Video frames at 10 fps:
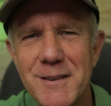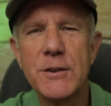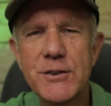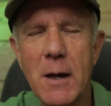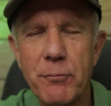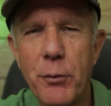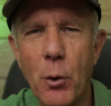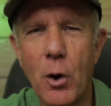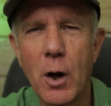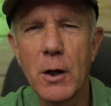Step
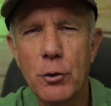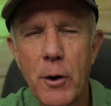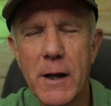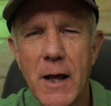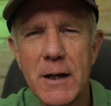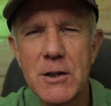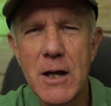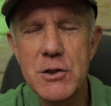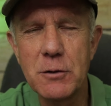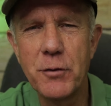4 Create an
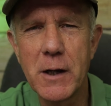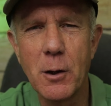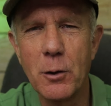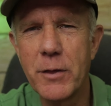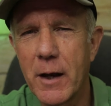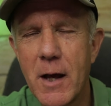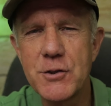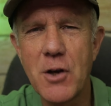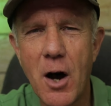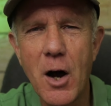engaging video that
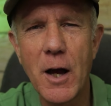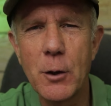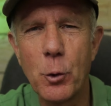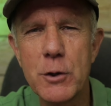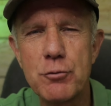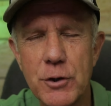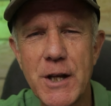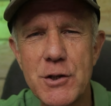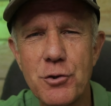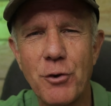has a high audience
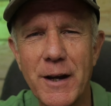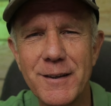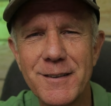retention rate.